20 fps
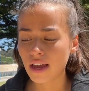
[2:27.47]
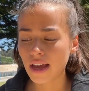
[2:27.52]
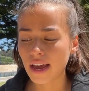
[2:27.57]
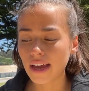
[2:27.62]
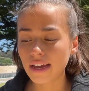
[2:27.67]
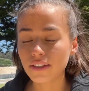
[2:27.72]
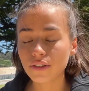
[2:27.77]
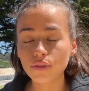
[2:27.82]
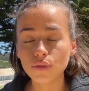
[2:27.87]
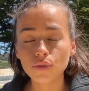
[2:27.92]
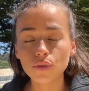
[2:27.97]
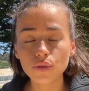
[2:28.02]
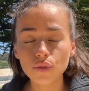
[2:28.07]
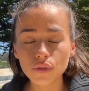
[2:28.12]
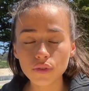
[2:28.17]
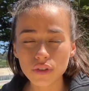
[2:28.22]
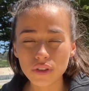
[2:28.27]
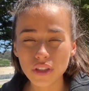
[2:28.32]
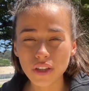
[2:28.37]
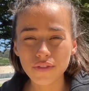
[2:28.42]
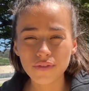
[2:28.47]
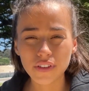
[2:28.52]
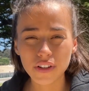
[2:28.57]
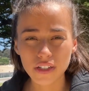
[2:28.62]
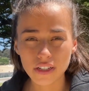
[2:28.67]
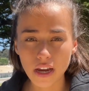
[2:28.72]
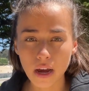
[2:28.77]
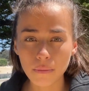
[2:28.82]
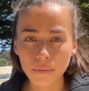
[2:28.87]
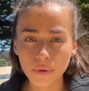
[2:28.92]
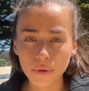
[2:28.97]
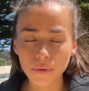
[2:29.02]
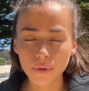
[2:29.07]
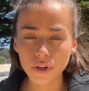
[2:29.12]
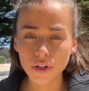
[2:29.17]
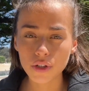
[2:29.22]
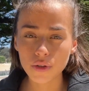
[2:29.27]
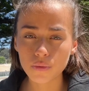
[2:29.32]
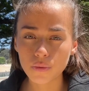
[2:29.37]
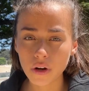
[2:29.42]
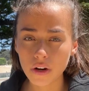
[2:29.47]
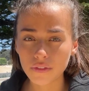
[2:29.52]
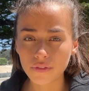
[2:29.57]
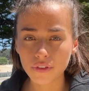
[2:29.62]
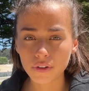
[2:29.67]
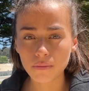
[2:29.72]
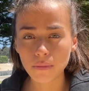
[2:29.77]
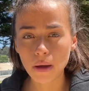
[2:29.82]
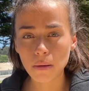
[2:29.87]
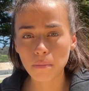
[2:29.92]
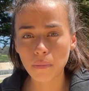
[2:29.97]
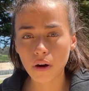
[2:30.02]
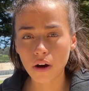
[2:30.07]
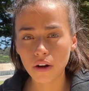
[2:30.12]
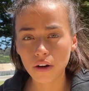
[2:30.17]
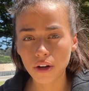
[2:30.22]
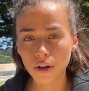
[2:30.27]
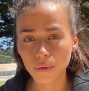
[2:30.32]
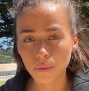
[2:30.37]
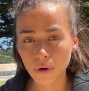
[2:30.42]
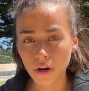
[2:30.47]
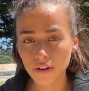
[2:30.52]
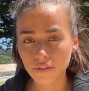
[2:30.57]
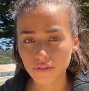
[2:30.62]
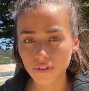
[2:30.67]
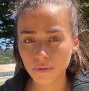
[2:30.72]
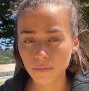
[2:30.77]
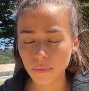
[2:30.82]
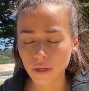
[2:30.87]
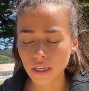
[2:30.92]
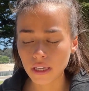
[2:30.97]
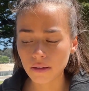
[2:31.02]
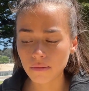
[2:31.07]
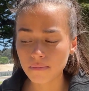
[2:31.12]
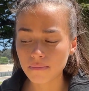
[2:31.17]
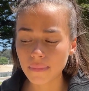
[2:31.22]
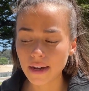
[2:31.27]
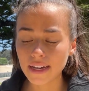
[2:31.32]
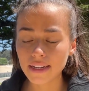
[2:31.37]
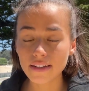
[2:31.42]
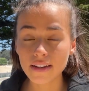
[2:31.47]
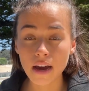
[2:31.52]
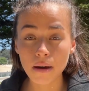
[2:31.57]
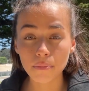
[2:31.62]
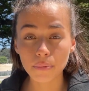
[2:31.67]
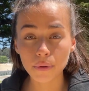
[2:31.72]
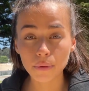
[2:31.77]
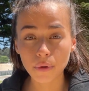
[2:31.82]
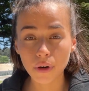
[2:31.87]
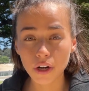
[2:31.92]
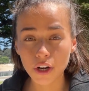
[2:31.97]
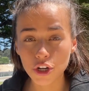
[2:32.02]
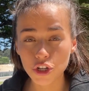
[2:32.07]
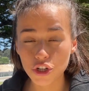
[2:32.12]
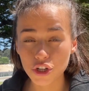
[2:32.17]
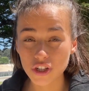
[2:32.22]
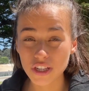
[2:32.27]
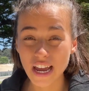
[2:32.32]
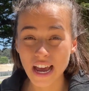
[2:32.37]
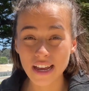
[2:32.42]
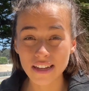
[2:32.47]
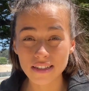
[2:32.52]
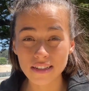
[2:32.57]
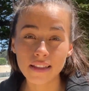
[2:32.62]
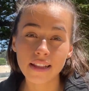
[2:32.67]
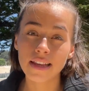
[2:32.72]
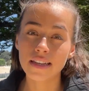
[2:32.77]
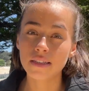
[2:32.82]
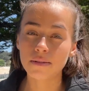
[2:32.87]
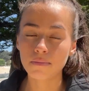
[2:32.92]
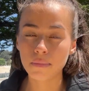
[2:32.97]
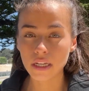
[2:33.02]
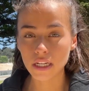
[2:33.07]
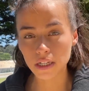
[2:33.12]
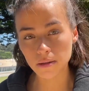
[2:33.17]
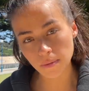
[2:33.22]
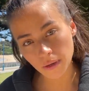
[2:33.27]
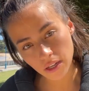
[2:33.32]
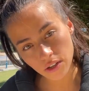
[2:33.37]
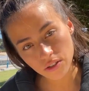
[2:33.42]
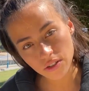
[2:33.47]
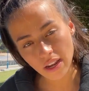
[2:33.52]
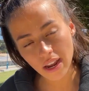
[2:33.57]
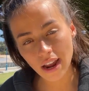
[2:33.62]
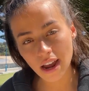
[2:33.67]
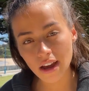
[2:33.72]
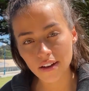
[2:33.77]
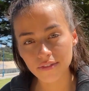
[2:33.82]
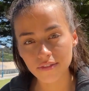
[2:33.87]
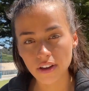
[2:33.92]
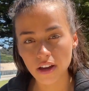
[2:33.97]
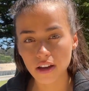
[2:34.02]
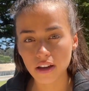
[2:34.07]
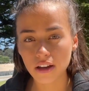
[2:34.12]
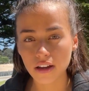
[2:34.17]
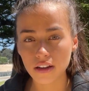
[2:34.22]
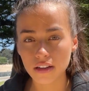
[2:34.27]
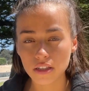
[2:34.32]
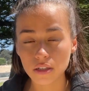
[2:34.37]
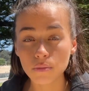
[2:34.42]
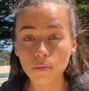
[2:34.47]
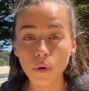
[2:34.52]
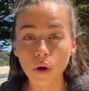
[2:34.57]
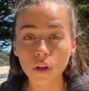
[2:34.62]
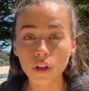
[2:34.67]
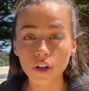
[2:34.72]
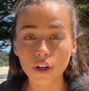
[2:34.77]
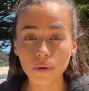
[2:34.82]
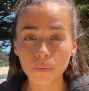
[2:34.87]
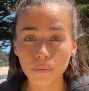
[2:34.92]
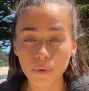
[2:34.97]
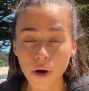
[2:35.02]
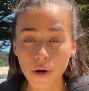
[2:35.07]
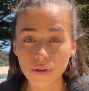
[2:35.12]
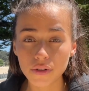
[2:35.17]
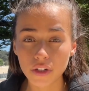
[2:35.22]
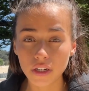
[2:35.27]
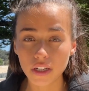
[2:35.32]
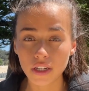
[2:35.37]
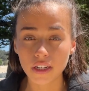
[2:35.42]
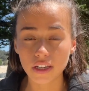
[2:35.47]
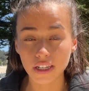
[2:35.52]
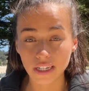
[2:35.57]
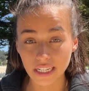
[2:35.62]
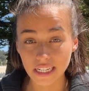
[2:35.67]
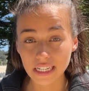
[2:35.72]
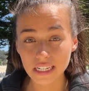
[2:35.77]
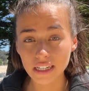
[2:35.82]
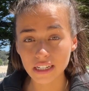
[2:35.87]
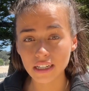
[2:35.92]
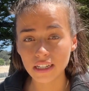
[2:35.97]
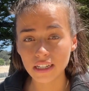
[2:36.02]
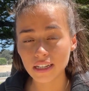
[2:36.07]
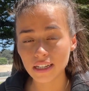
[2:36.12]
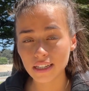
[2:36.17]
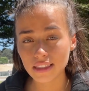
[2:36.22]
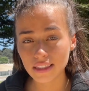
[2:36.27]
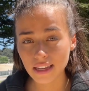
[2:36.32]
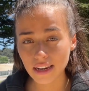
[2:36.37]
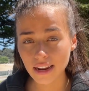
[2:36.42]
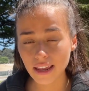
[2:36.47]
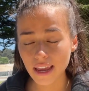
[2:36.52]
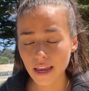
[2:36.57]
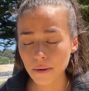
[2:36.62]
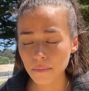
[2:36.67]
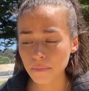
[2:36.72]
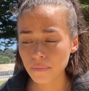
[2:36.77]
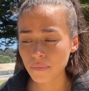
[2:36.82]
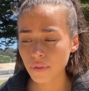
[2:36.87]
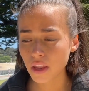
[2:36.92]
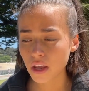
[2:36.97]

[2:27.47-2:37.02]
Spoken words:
do 2 different Tupperwares, one for my partner, one for me. My Tupperware just has less meat because I have a smaller protein need than him.